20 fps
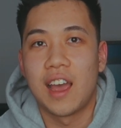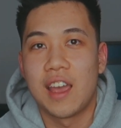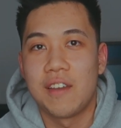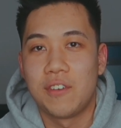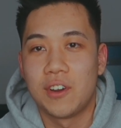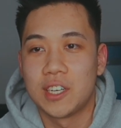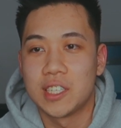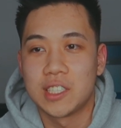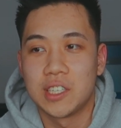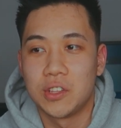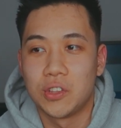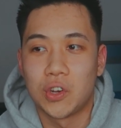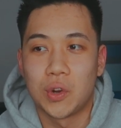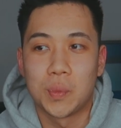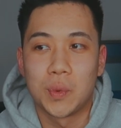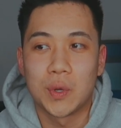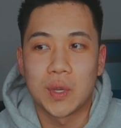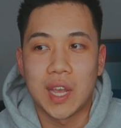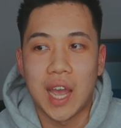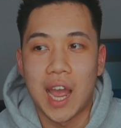if you're just a
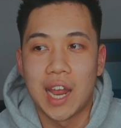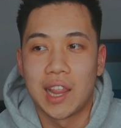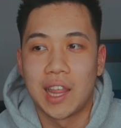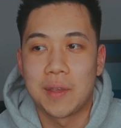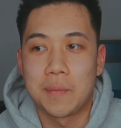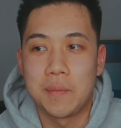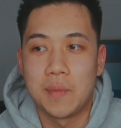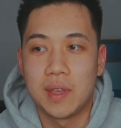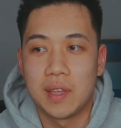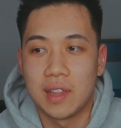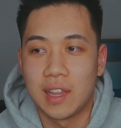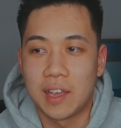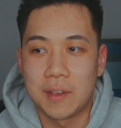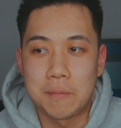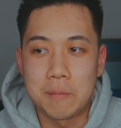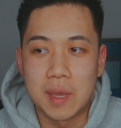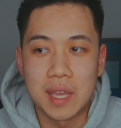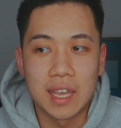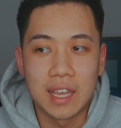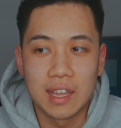normal guy like me,
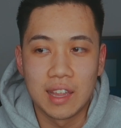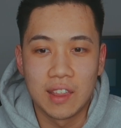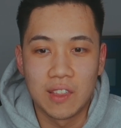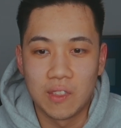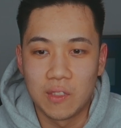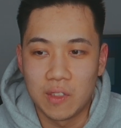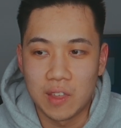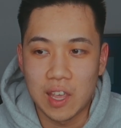like me,